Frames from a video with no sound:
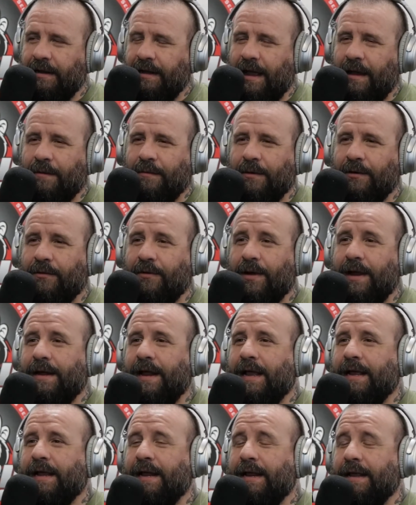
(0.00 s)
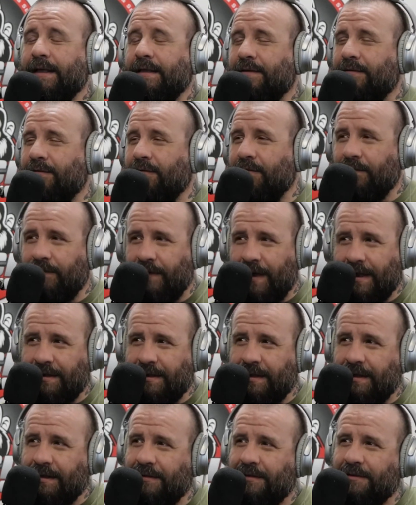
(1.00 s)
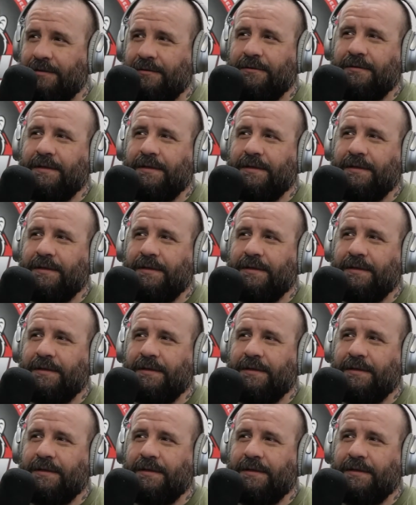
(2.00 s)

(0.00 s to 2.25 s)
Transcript: I regret not getting into investing sooner